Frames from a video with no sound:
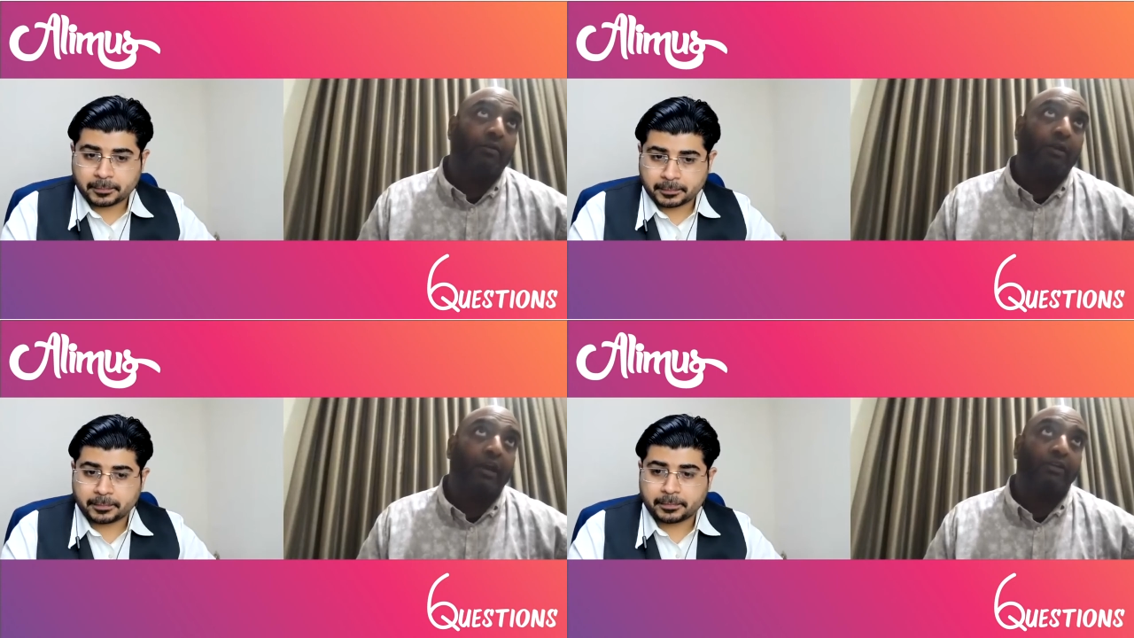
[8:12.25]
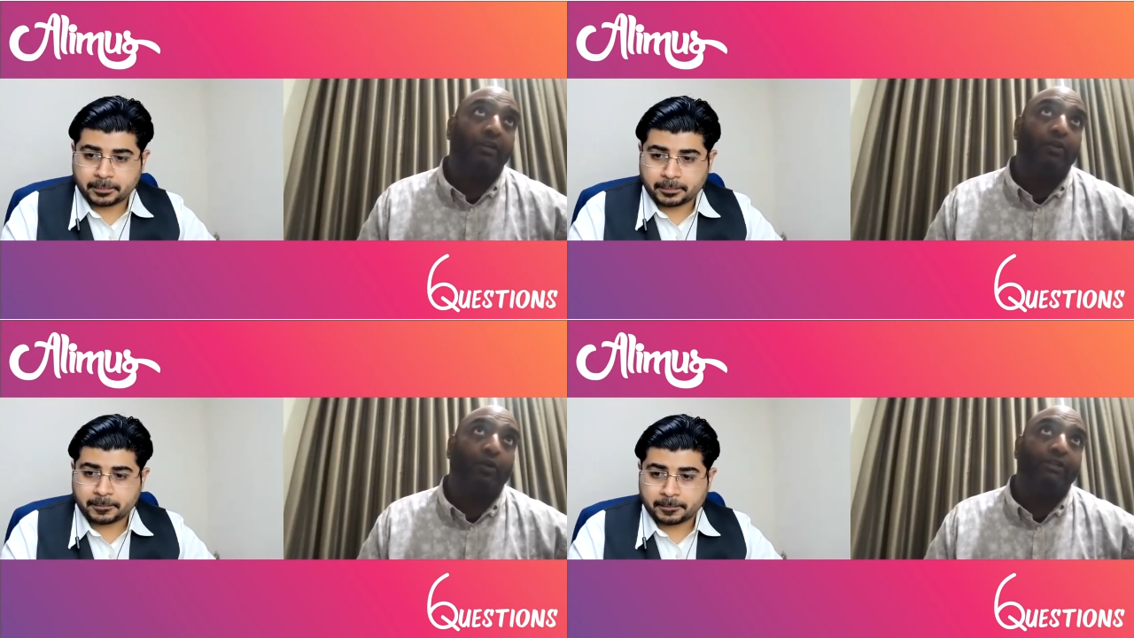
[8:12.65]
Speaker 1: actually,
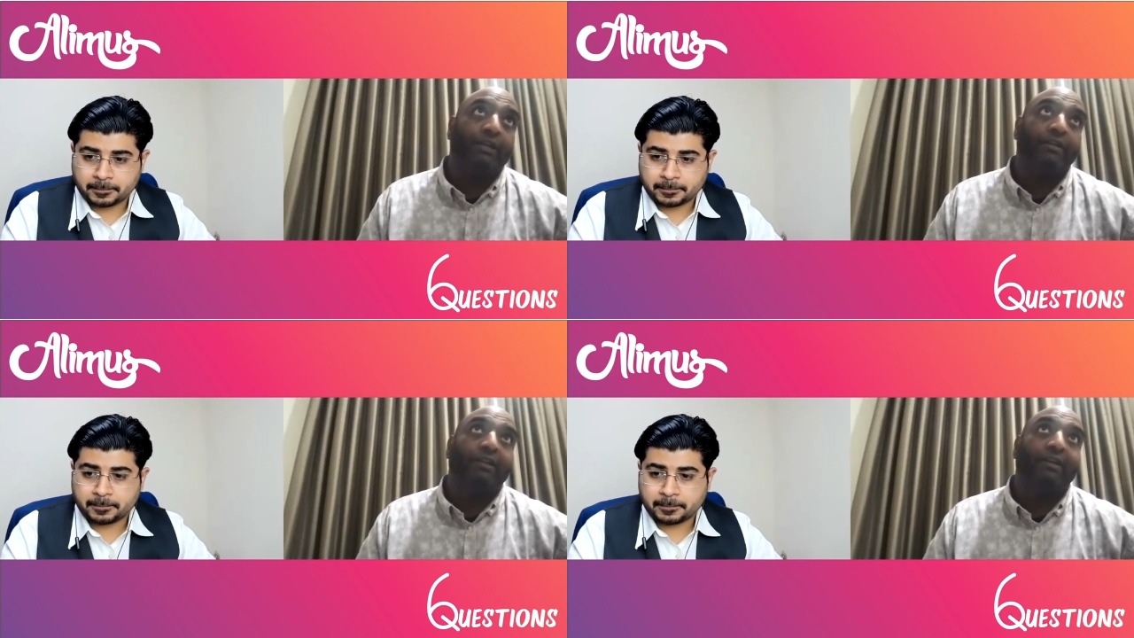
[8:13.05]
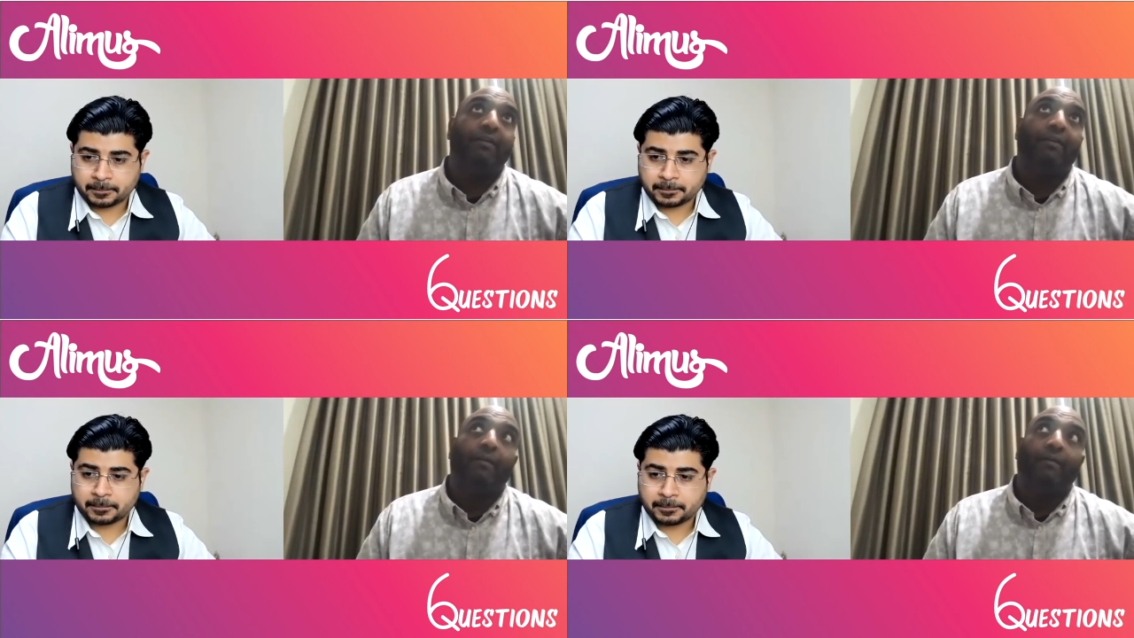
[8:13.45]
coincidentally,
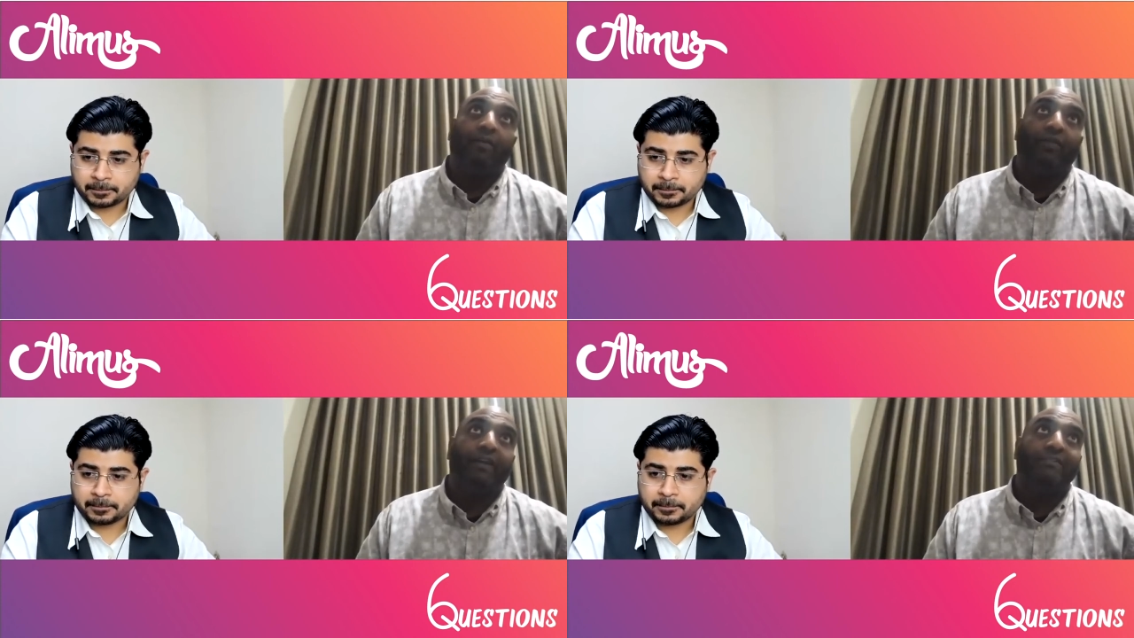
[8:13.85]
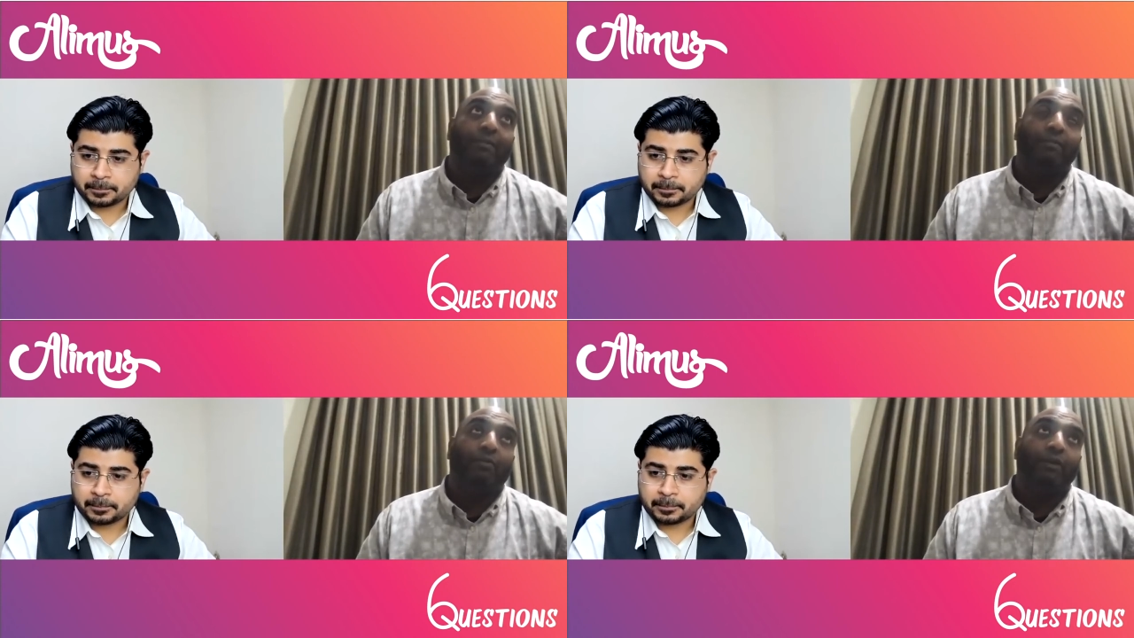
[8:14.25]
in the next
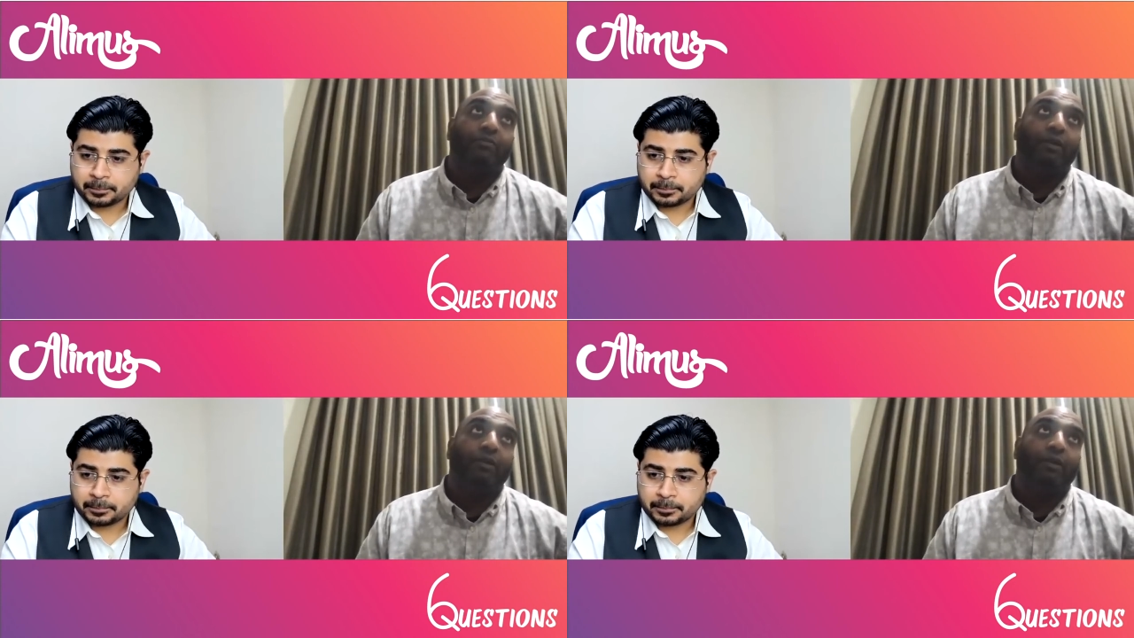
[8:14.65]
couple of weeks,